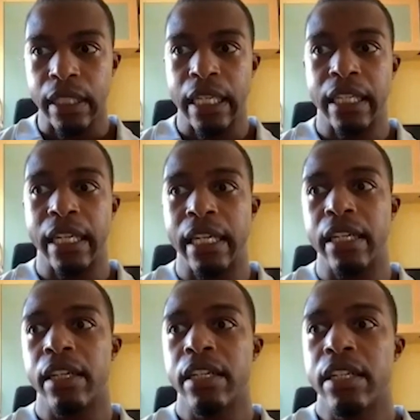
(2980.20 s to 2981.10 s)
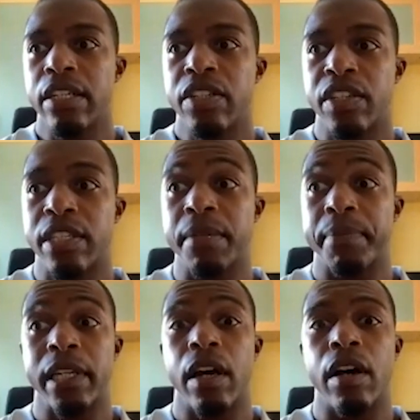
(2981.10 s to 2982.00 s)
And then just
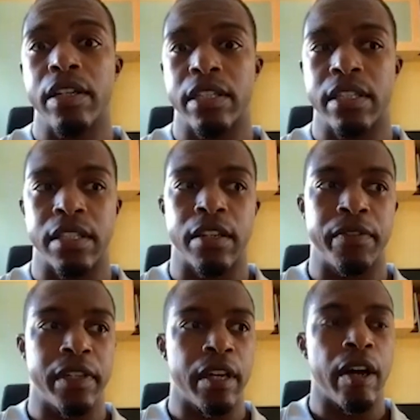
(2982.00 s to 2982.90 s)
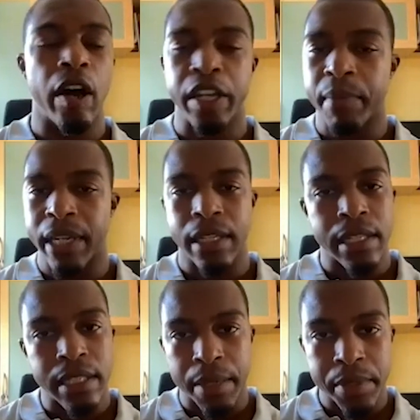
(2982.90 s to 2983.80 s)
simply ask yourself, are you making
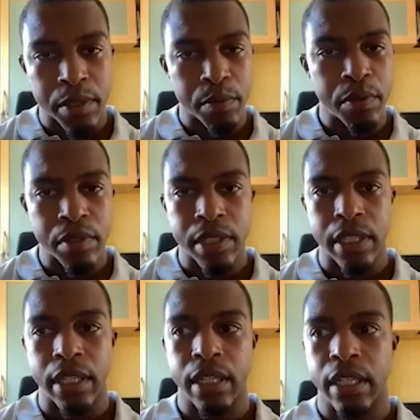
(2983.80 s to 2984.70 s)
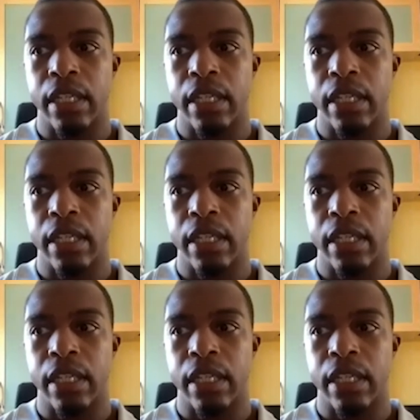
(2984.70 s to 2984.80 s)
the steps towards it?